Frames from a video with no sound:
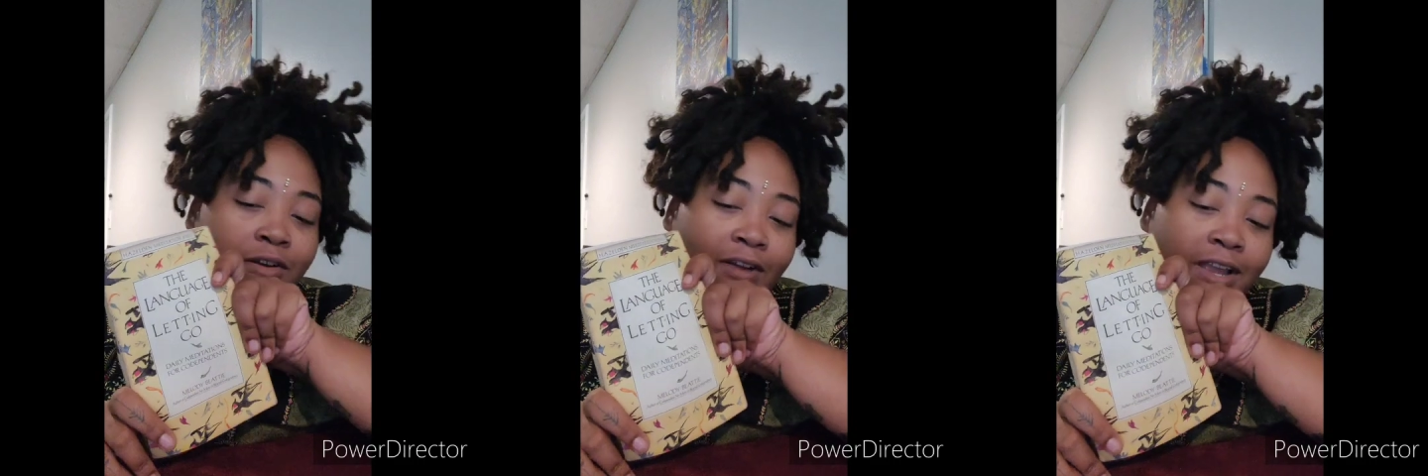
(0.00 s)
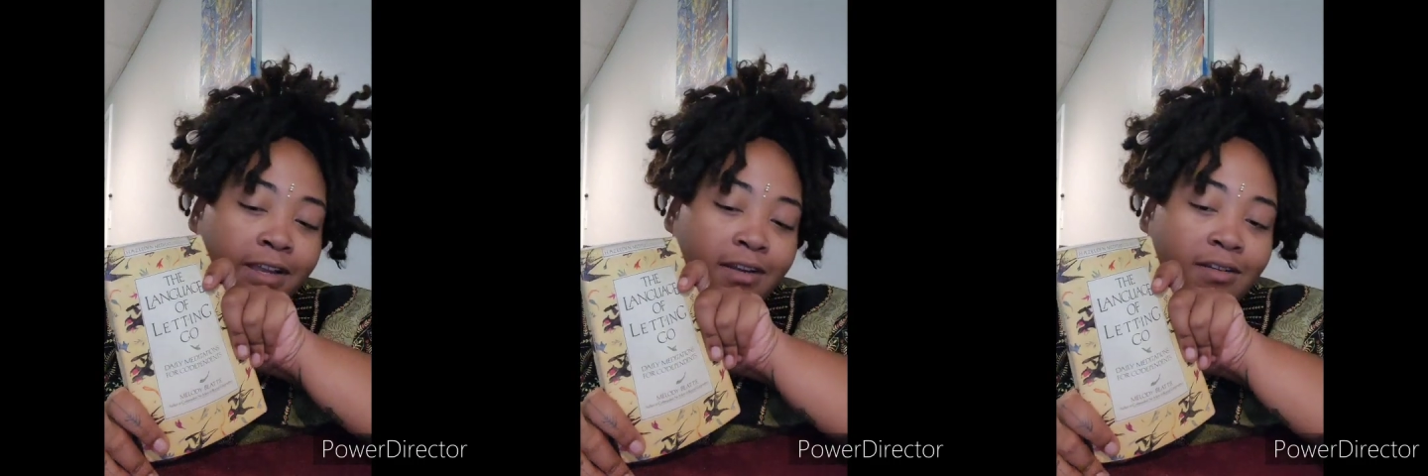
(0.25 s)
book
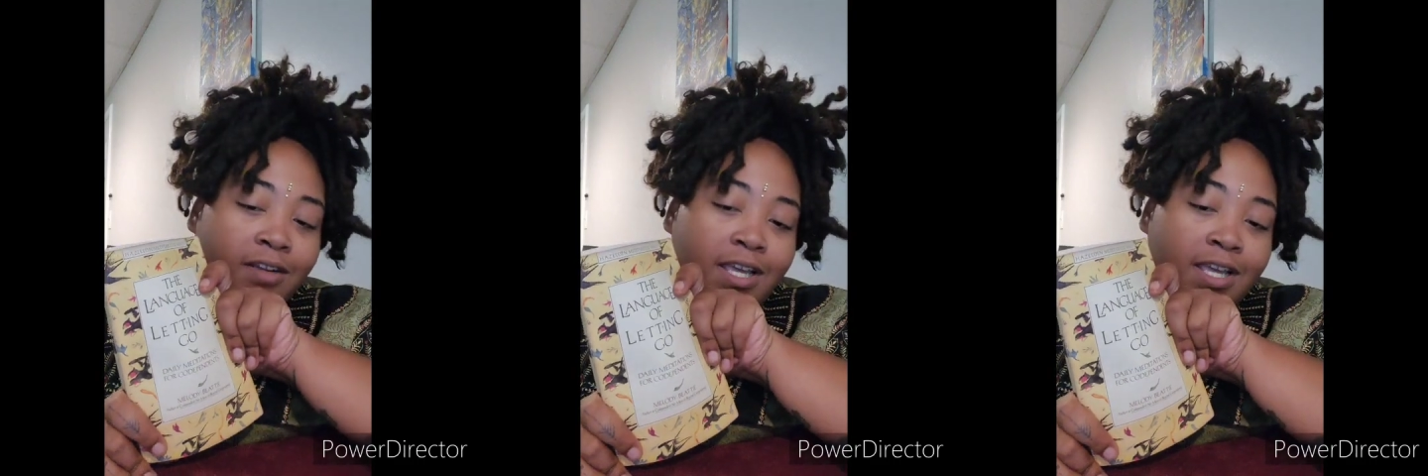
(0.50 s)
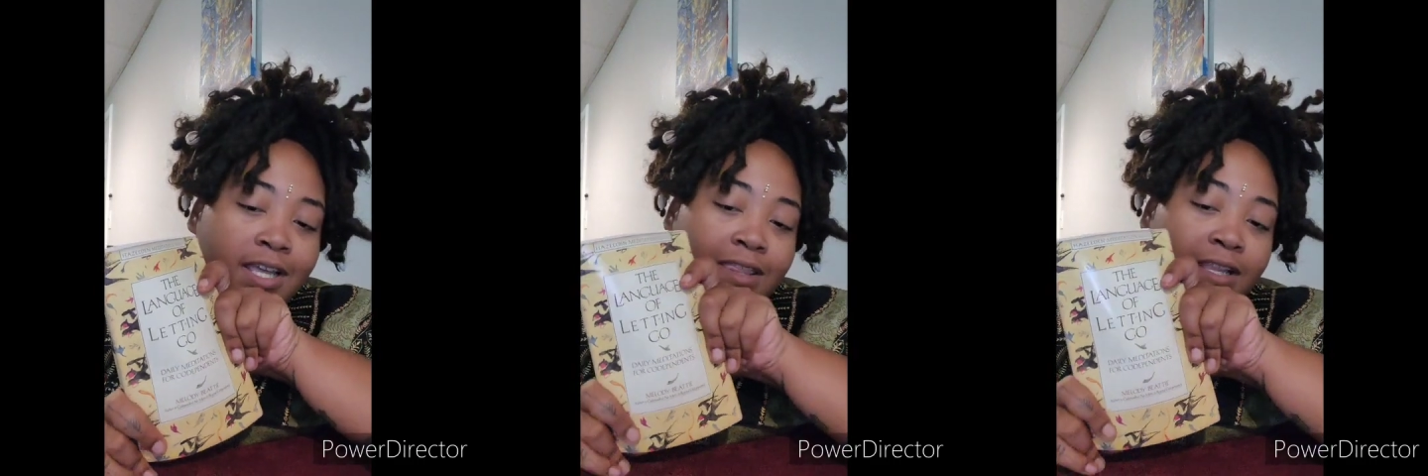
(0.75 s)
right here,
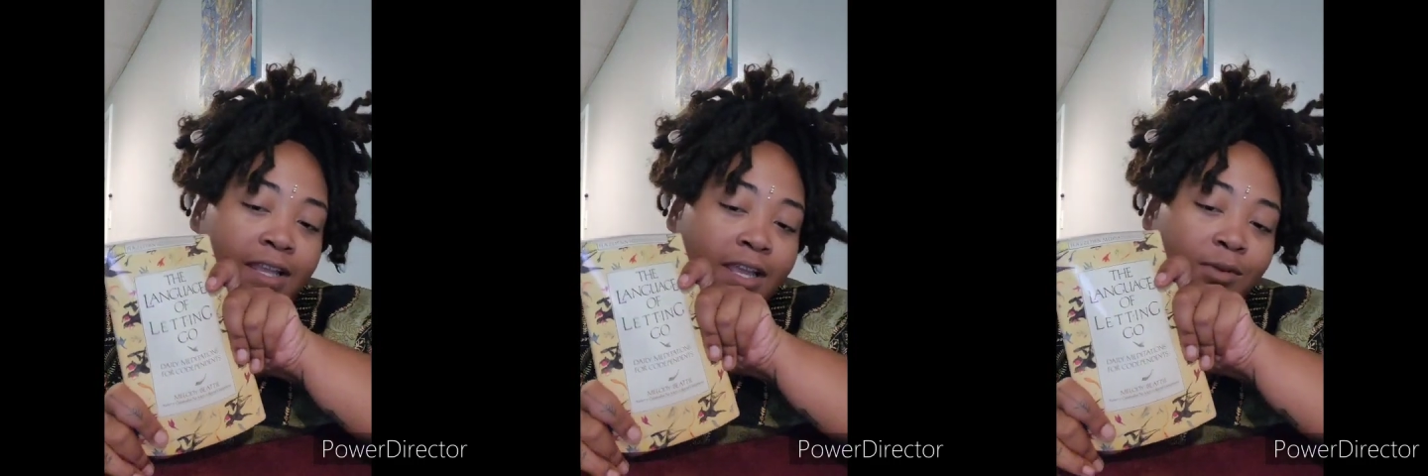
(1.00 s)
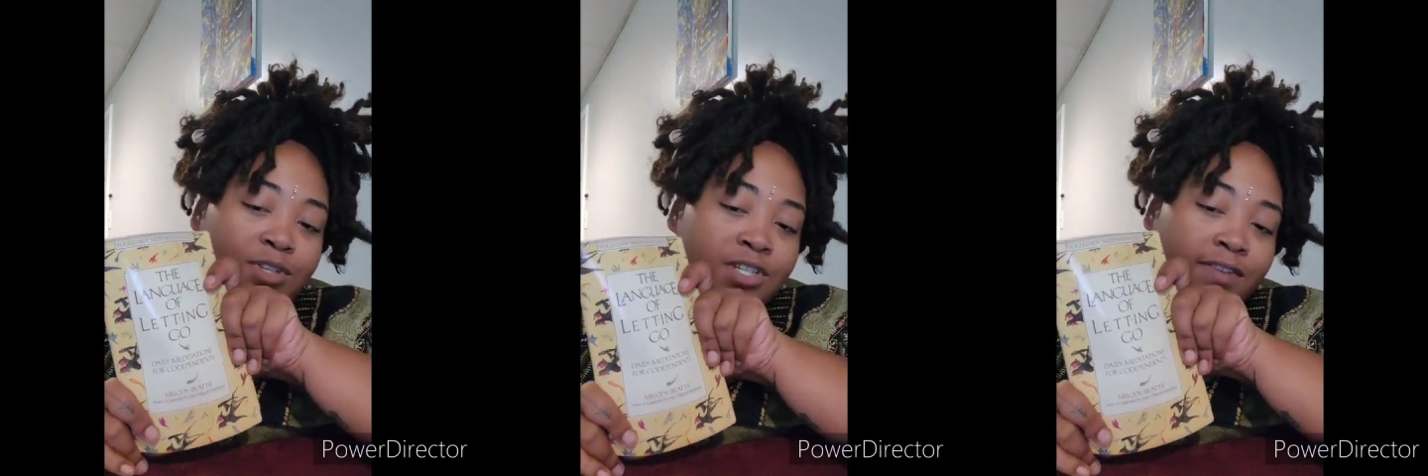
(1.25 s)
The
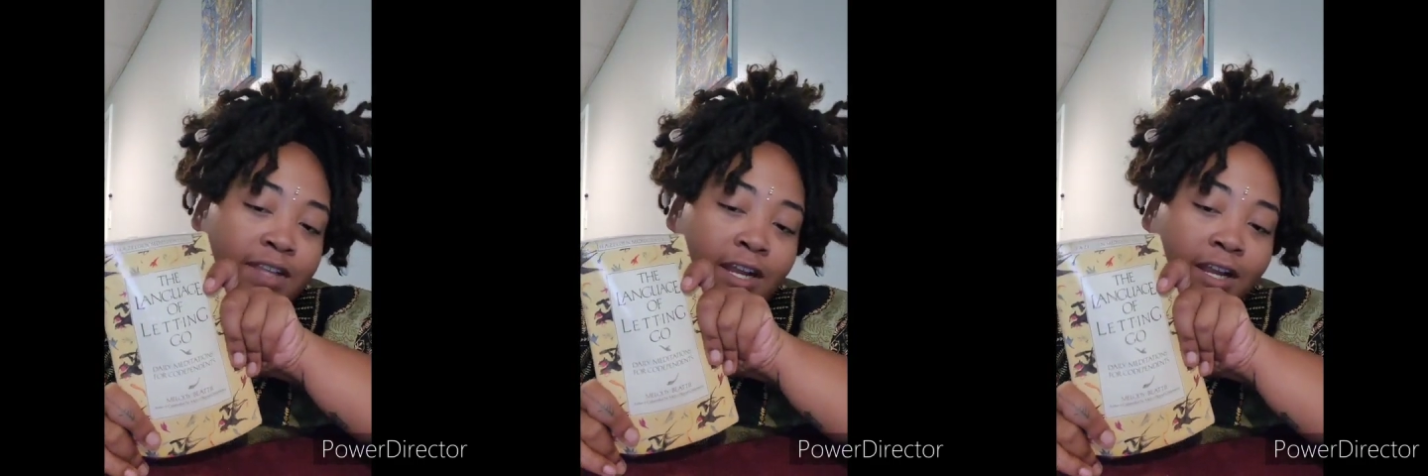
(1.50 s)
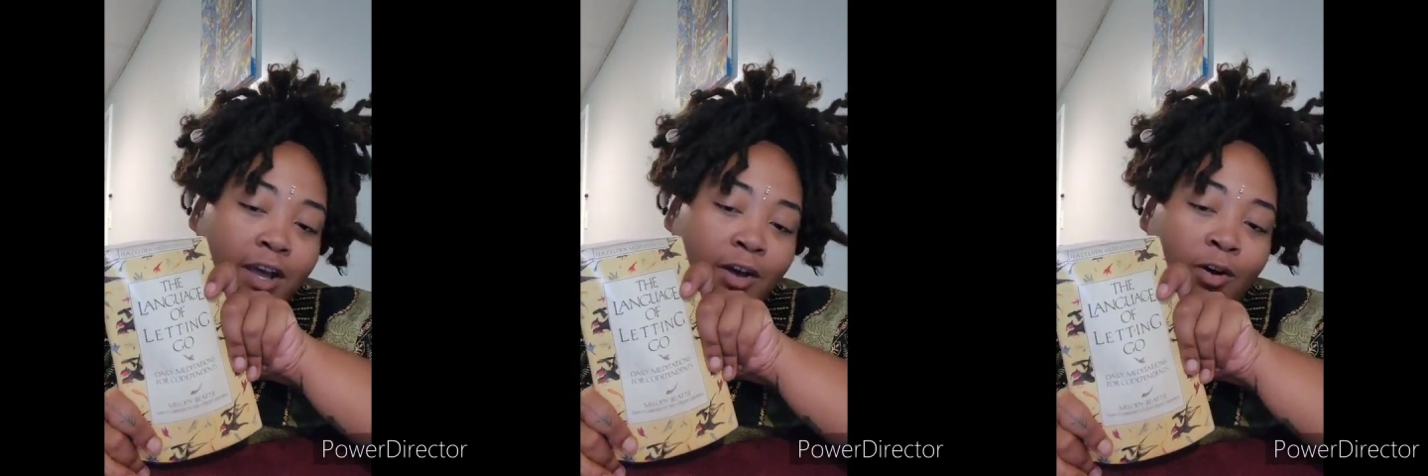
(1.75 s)
Language of
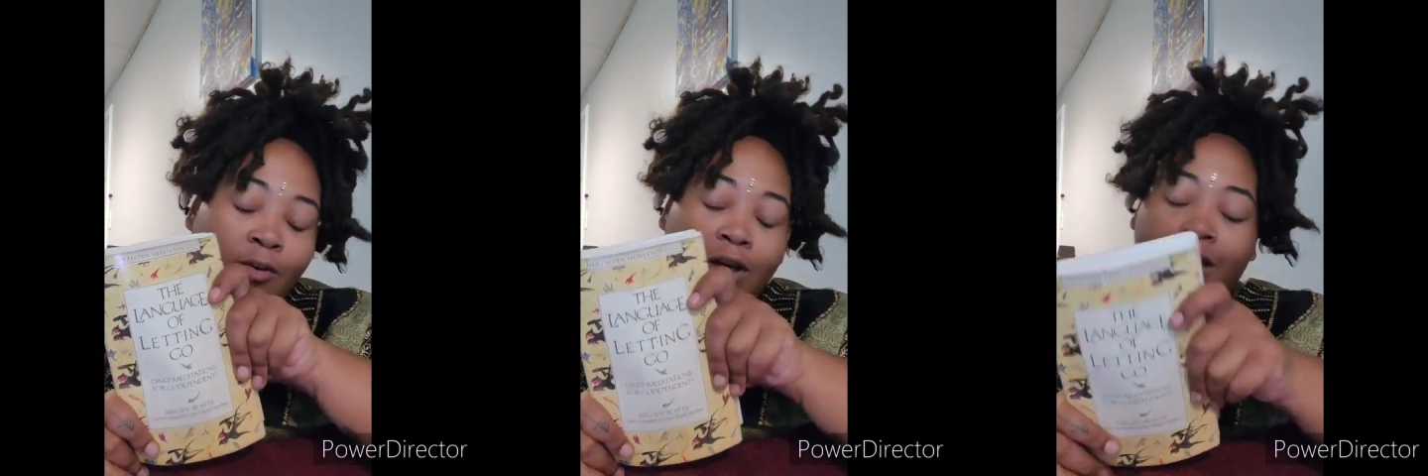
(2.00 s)
Letting Go.